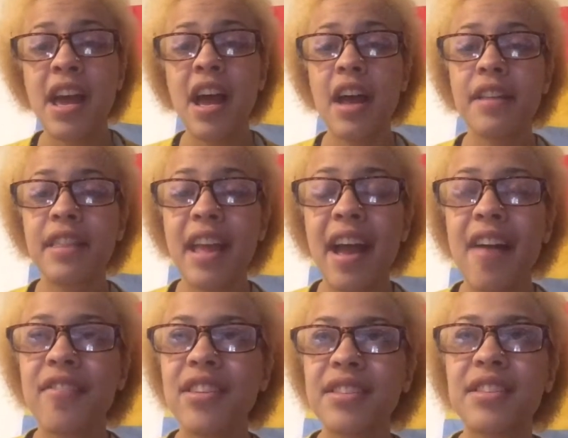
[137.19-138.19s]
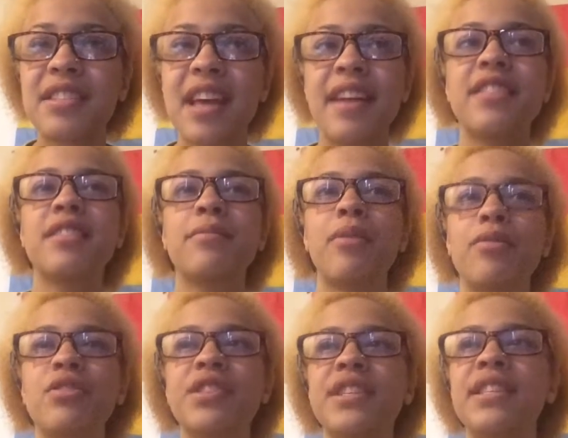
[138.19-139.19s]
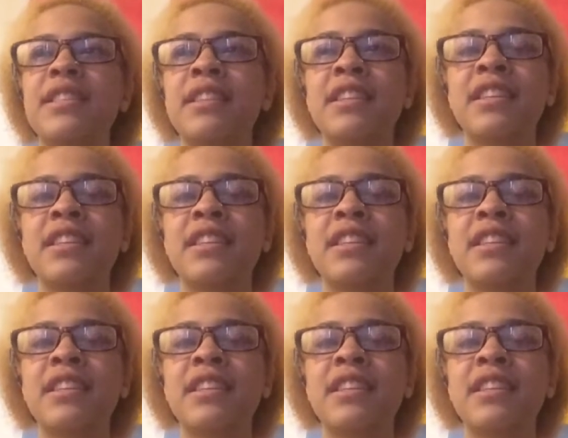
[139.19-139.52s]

and they have these intense emotions and